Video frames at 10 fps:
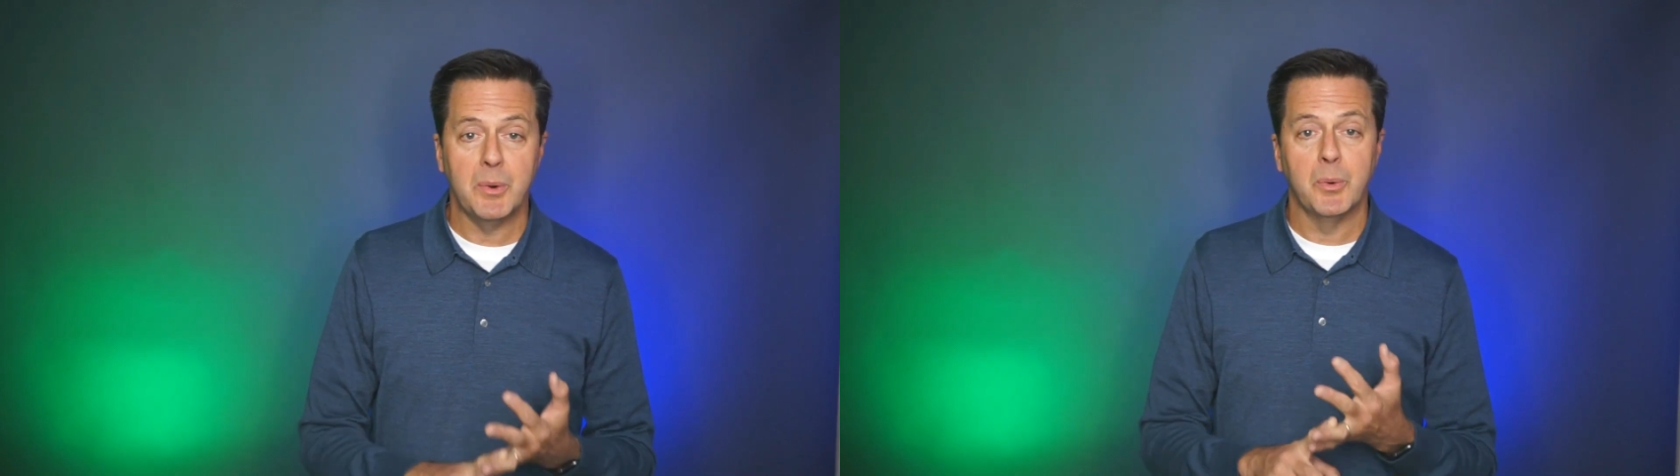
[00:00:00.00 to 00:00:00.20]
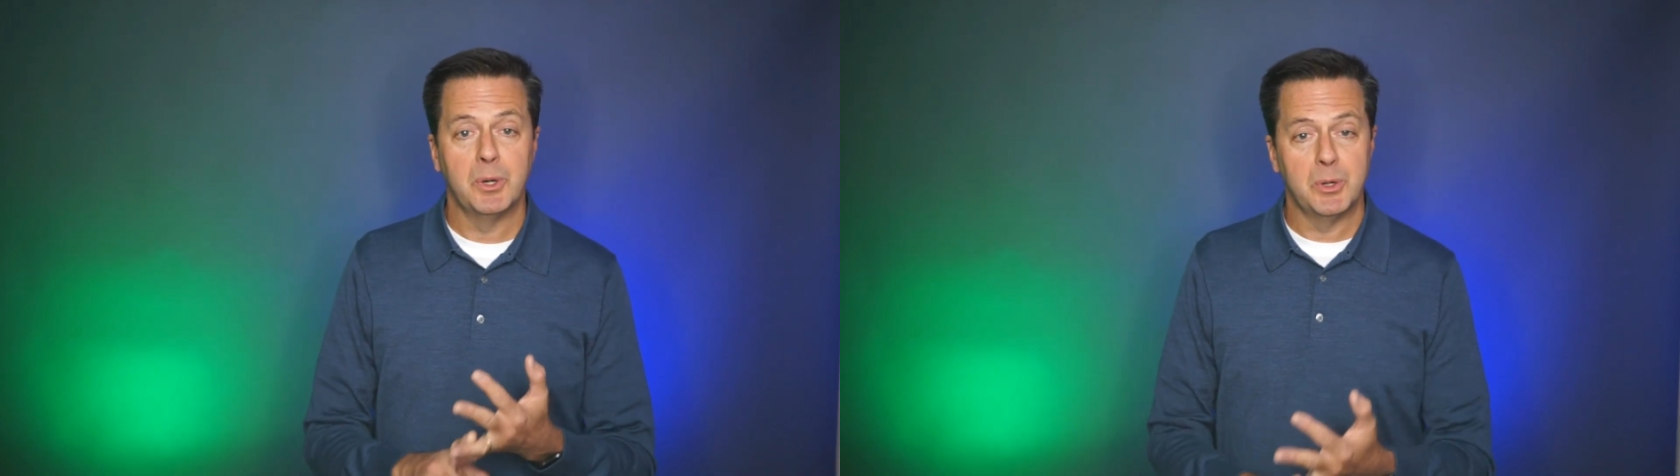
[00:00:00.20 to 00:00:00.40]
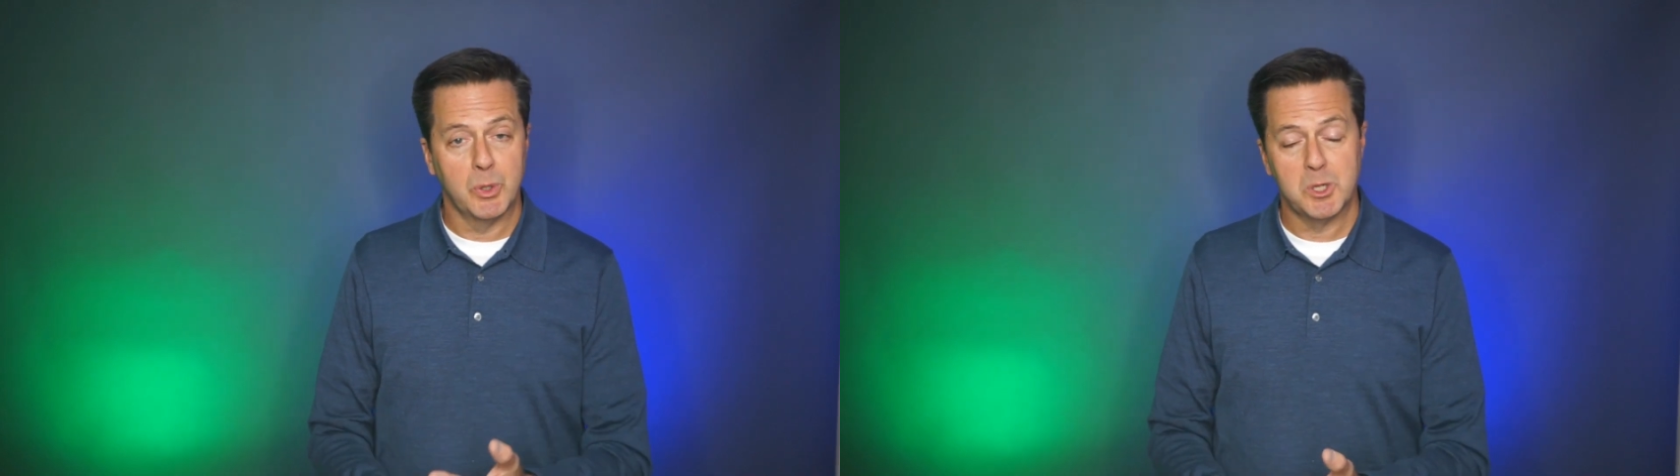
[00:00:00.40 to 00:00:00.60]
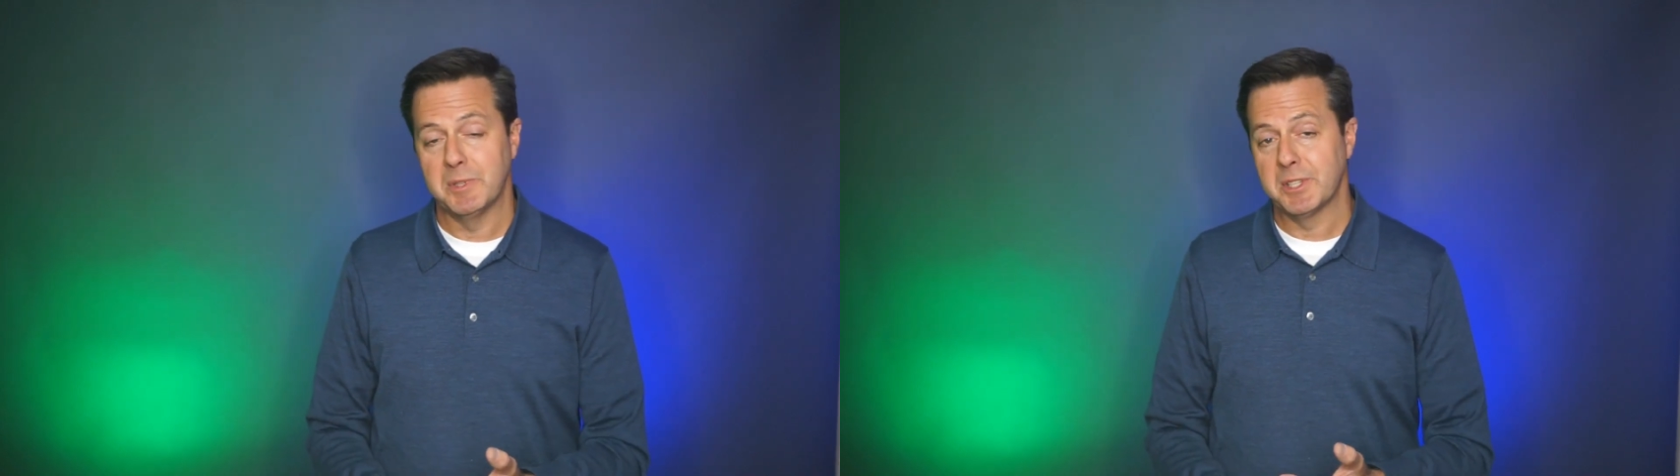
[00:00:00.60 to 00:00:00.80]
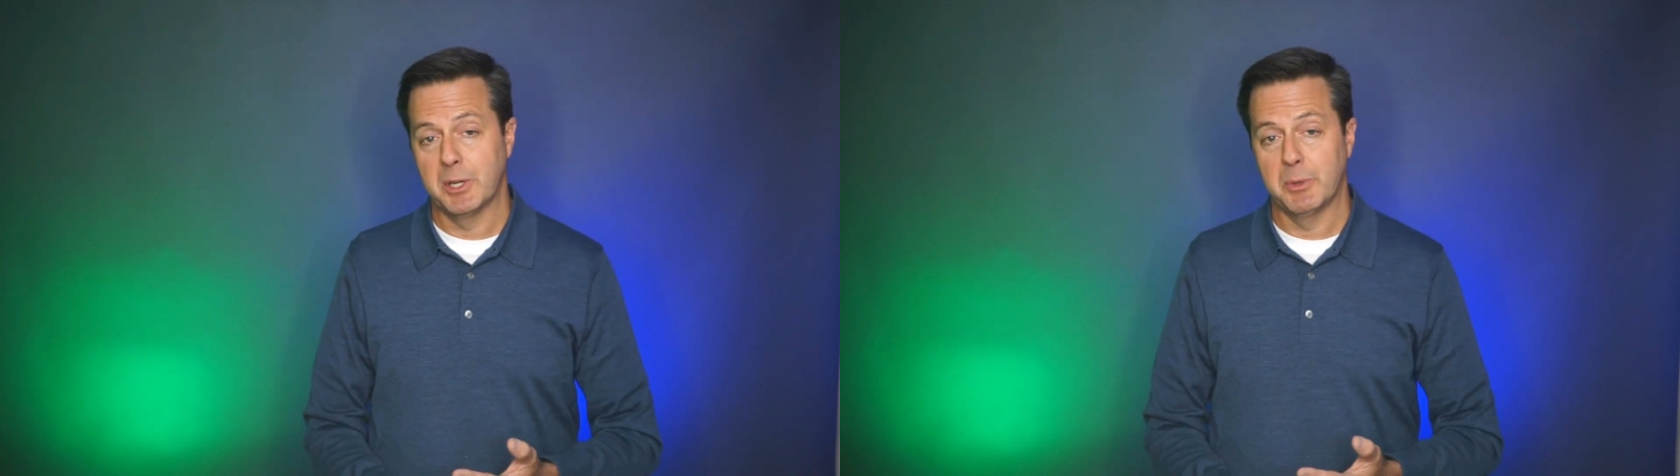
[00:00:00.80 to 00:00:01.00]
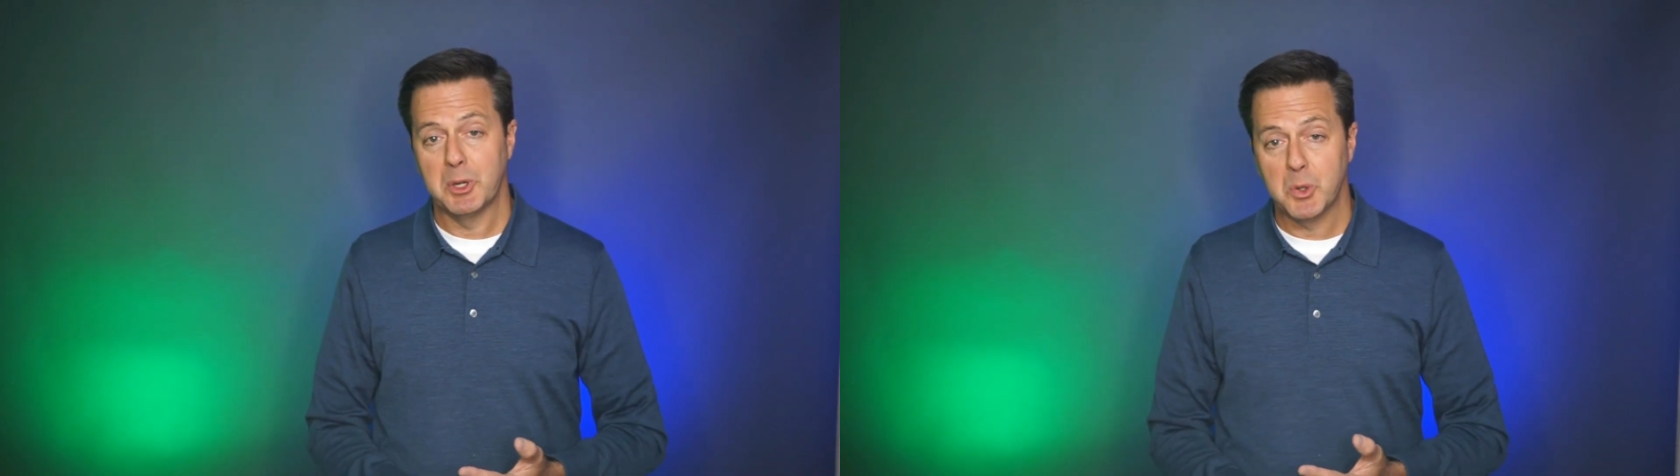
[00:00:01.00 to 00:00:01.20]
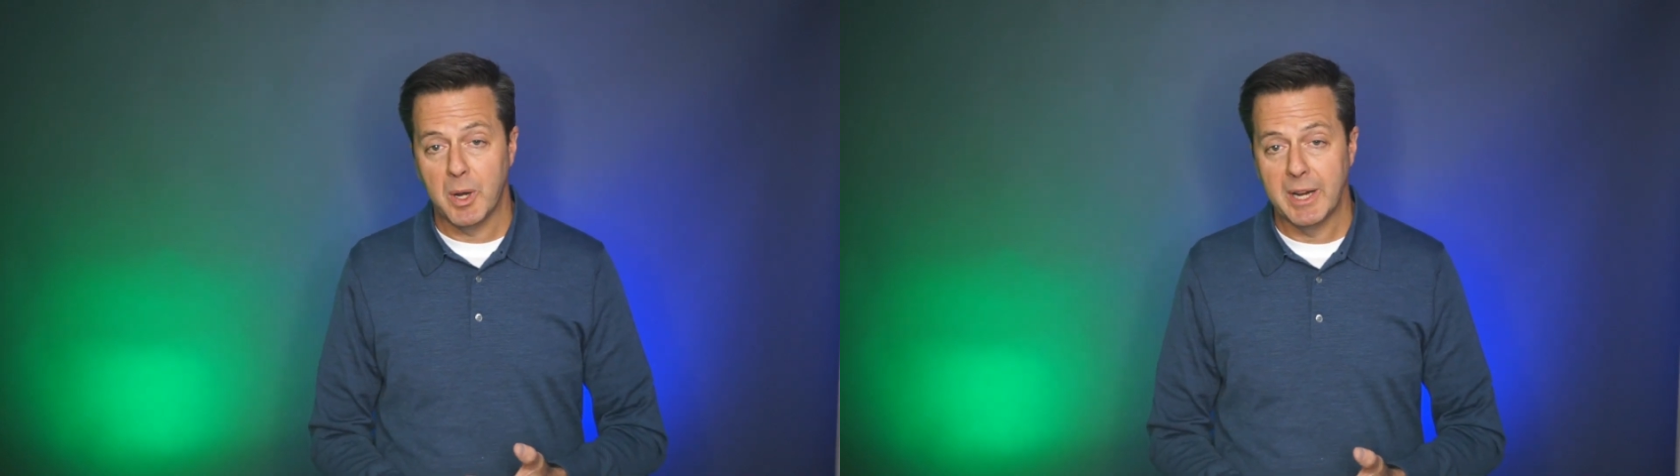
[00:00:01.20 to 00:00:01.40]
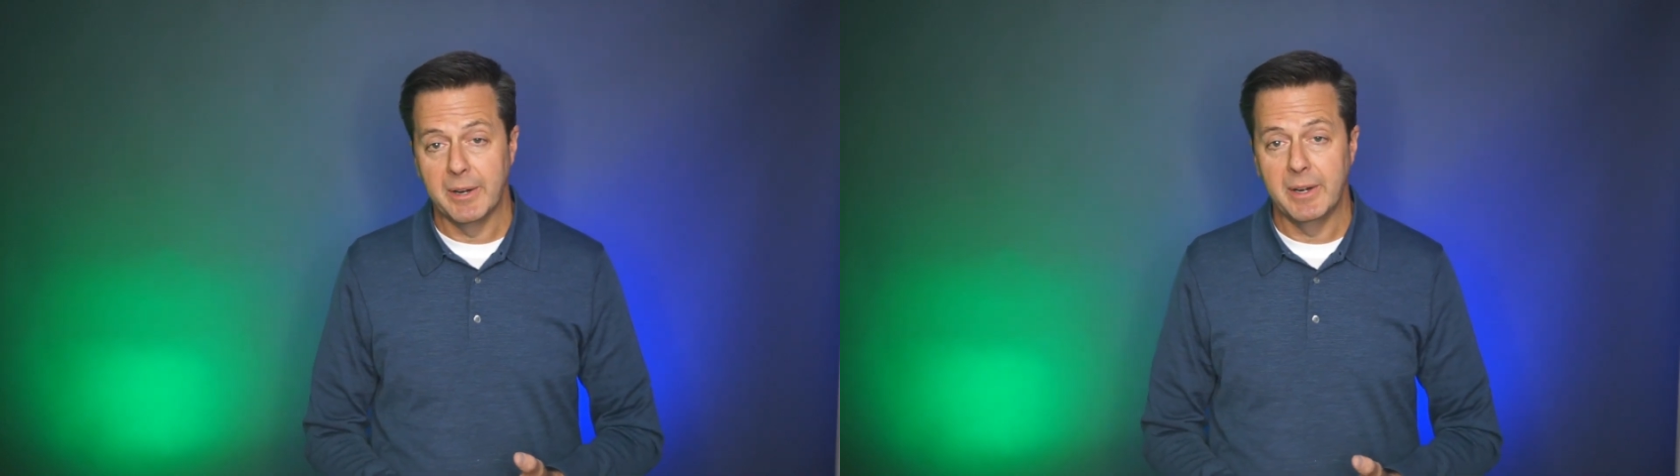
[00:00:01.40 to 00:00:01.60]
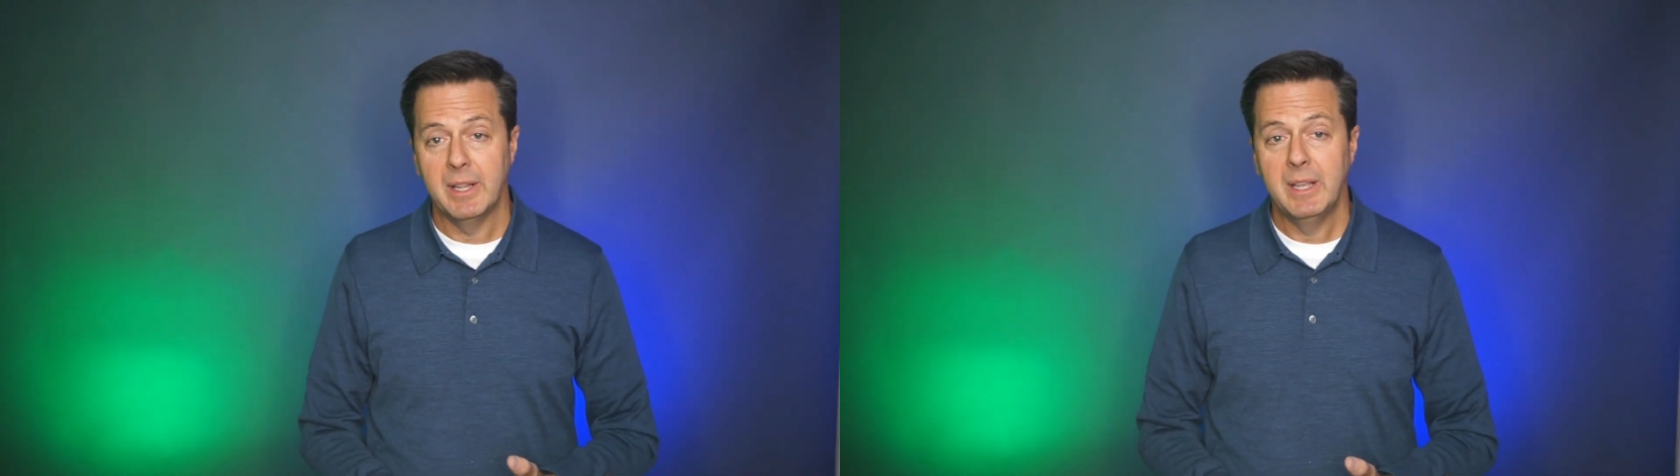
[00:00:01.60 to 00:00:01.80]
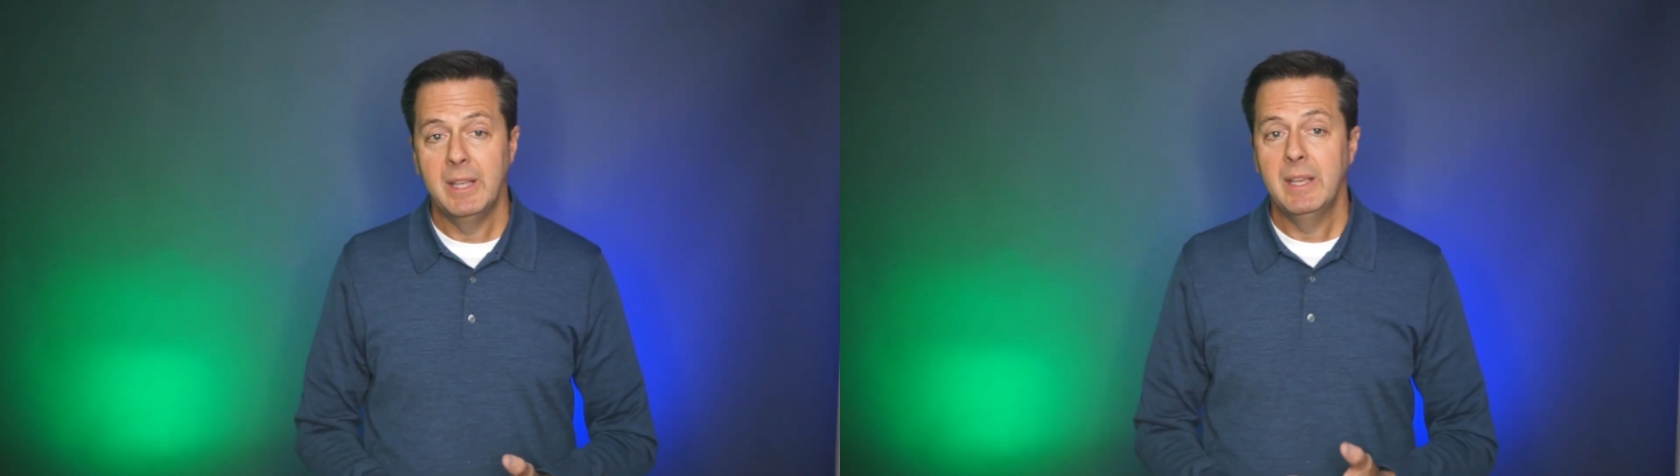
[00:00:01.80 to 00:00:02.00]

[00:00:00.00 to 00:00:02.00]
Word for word: or endorsements that are required.